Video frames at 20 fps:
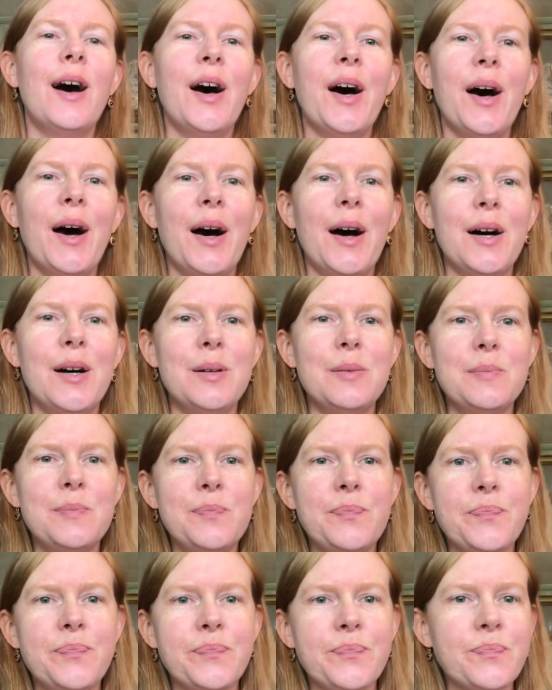
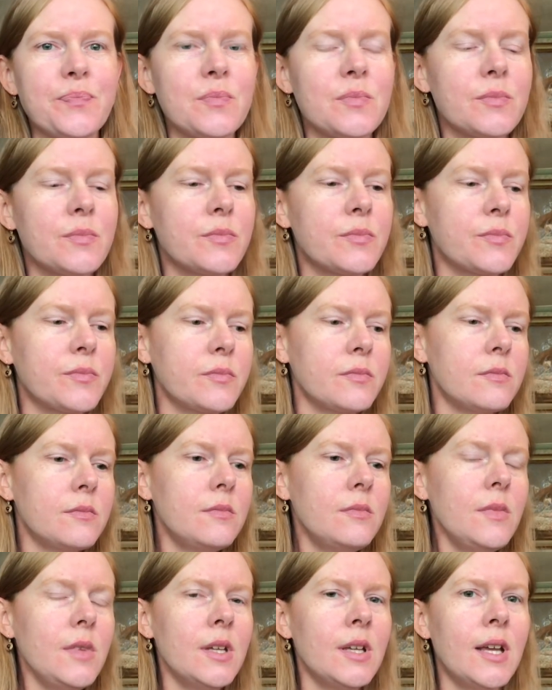And
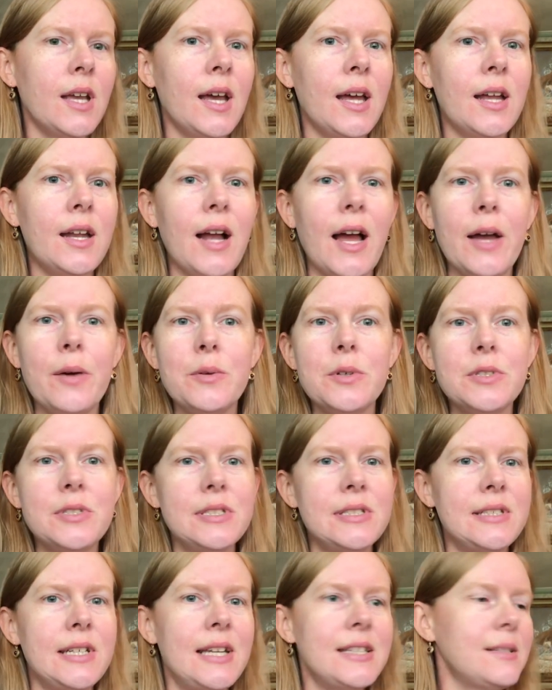I
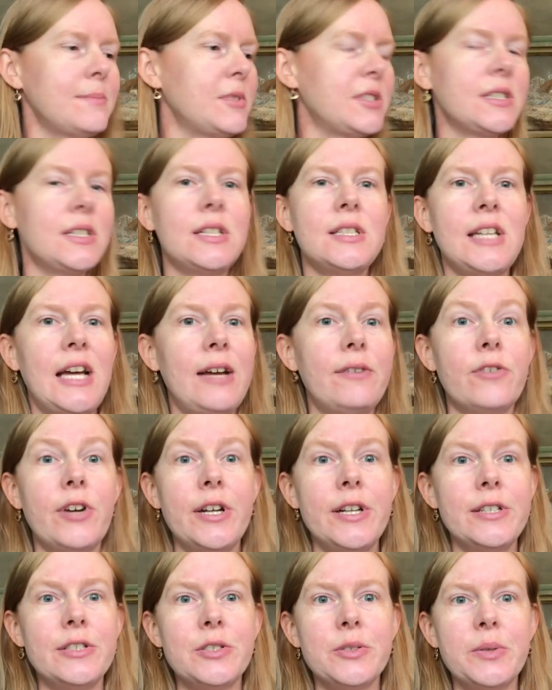guess I'm just gonna dive right
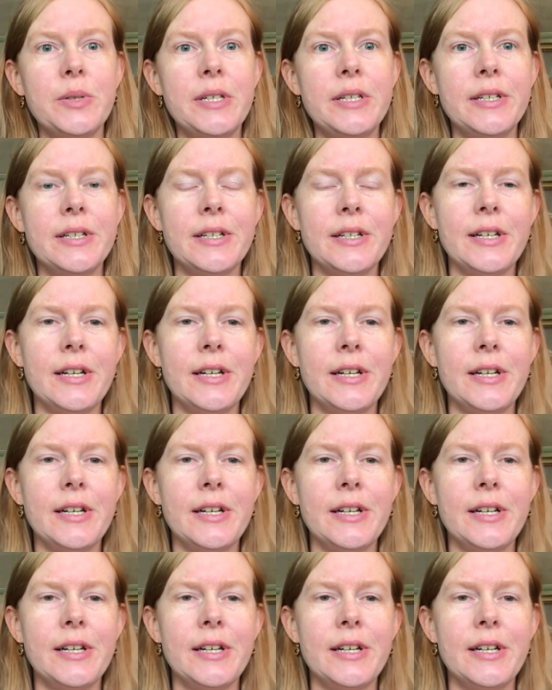into it.